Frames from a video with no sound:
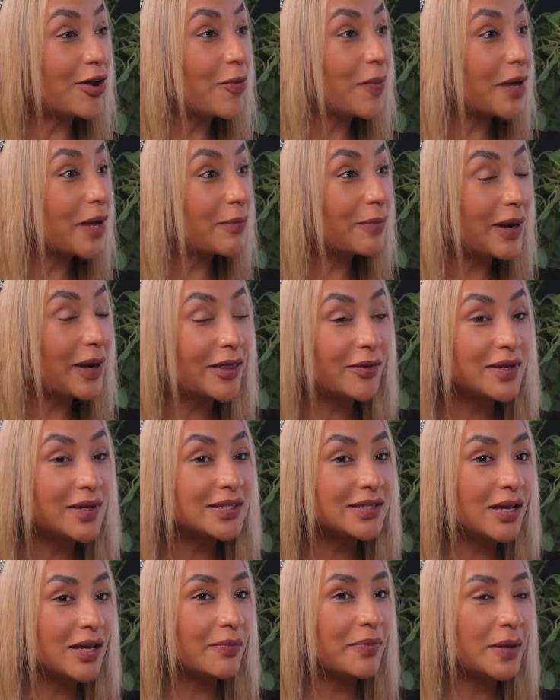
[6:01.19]
know, but by the way,
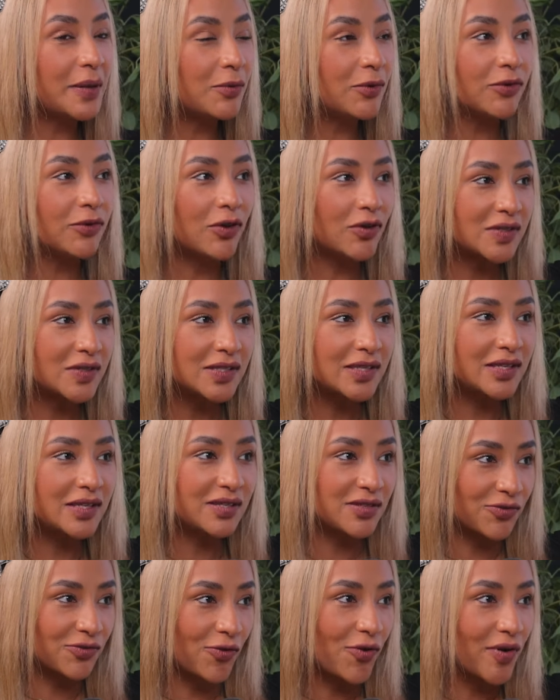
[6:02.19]
some people don't see
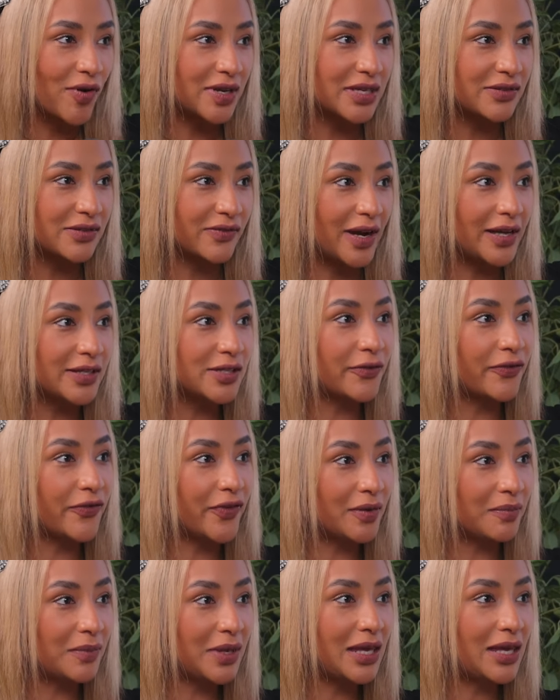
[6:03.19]
stories, right? So
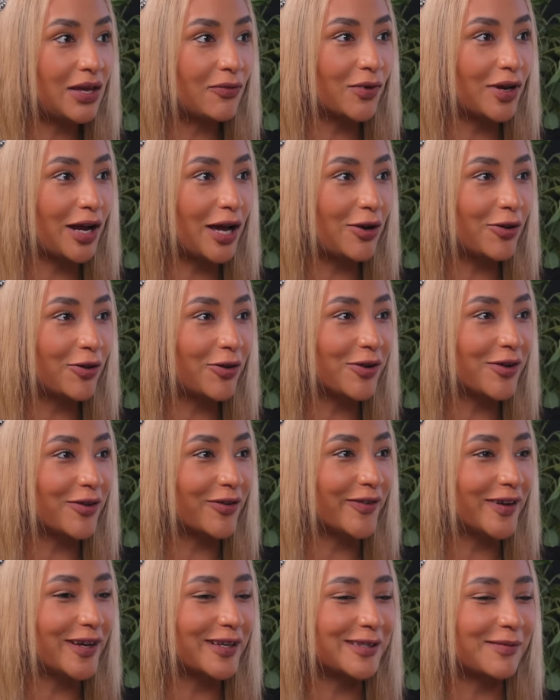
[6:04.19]
for me, when I look at
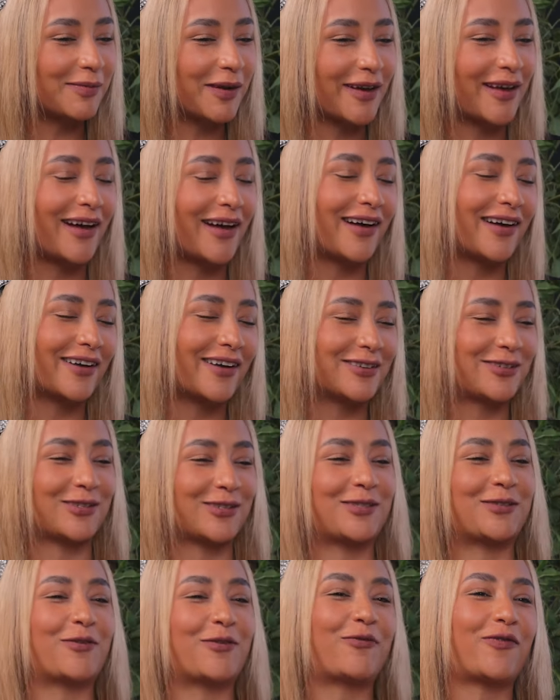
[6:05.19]
your reels, I'm like, haha,
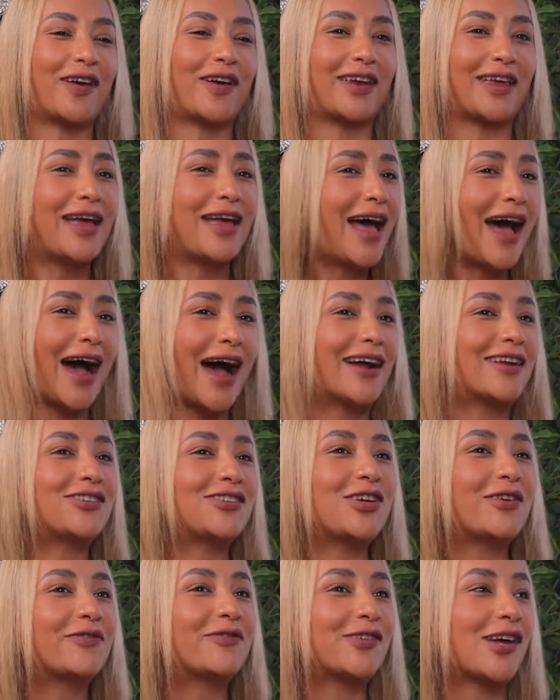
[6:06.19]
she's so funny. How
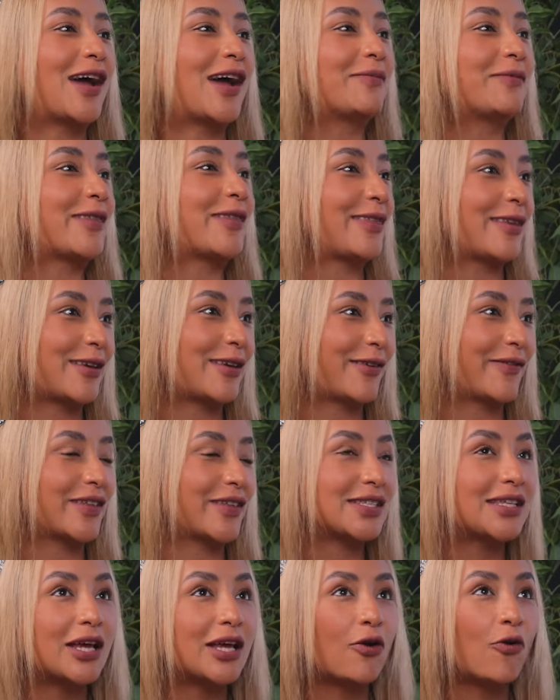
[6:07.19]
does she have time to think of
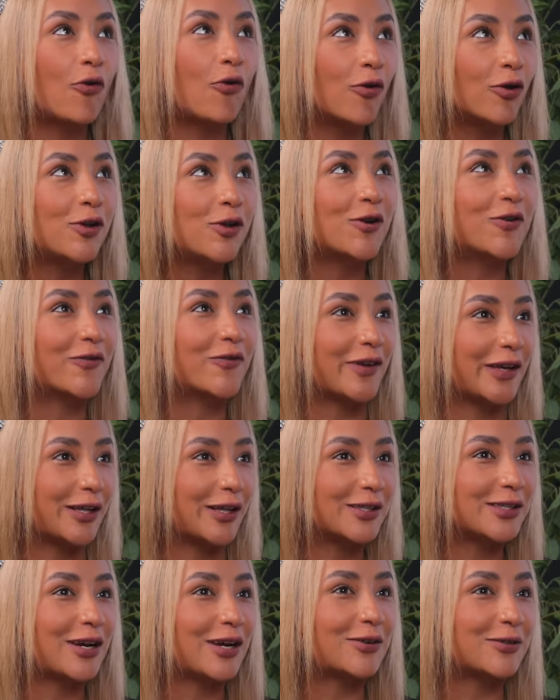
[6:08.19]
this? Like, all your
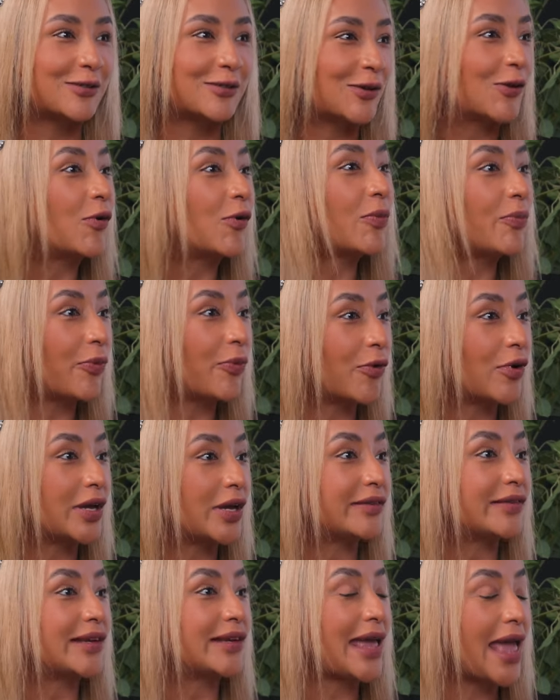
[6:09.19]
reels are so on
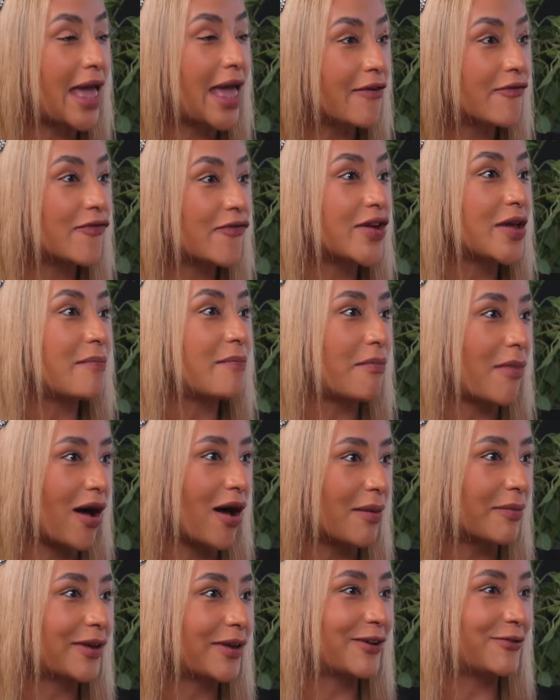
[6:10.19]
point, and every
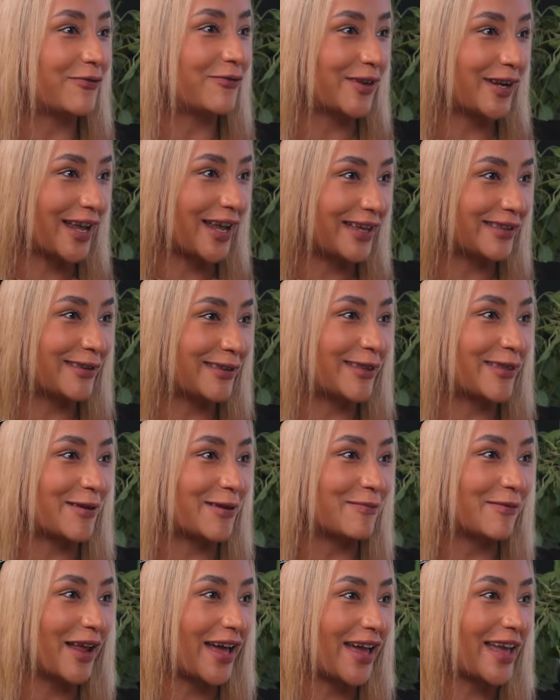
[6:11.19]
mom can relate to
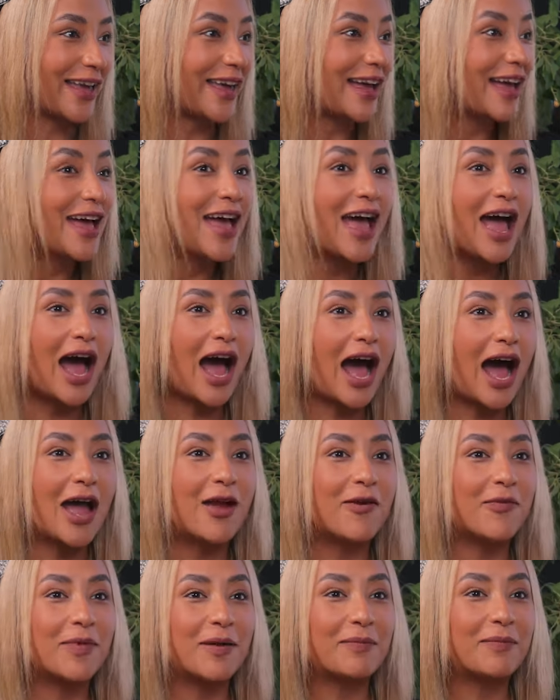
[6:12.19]
them. Like,
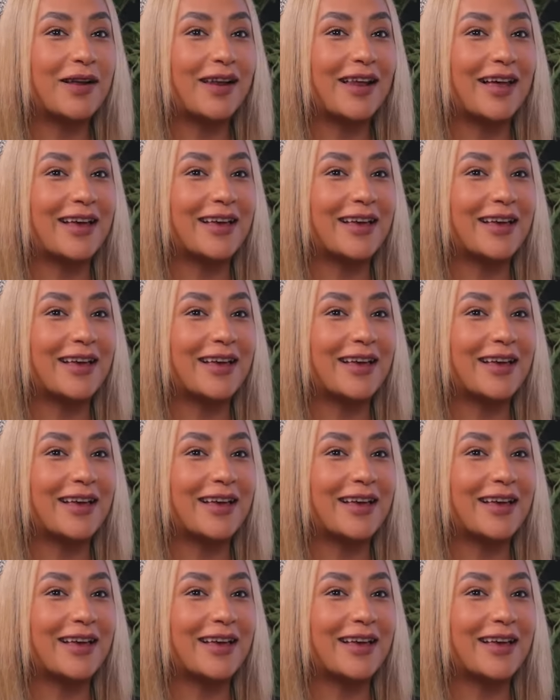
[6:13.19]
I you remember, know,